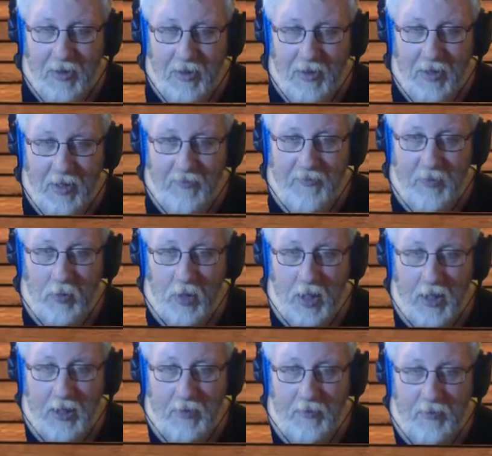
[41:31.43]
I feel like
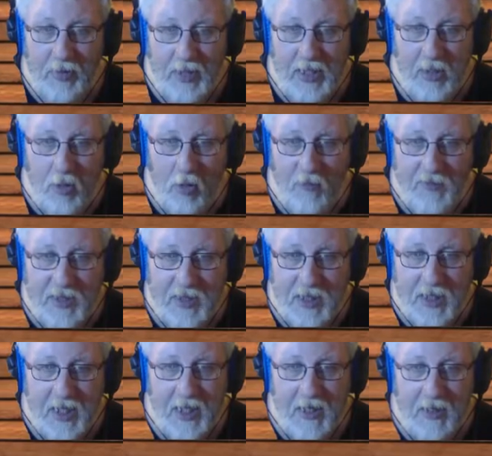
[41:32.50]
a complete novice
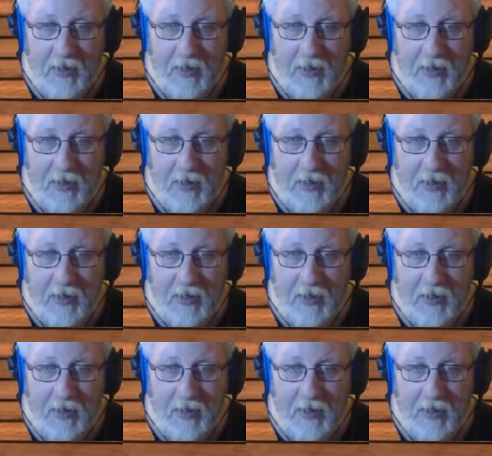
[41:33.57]
again.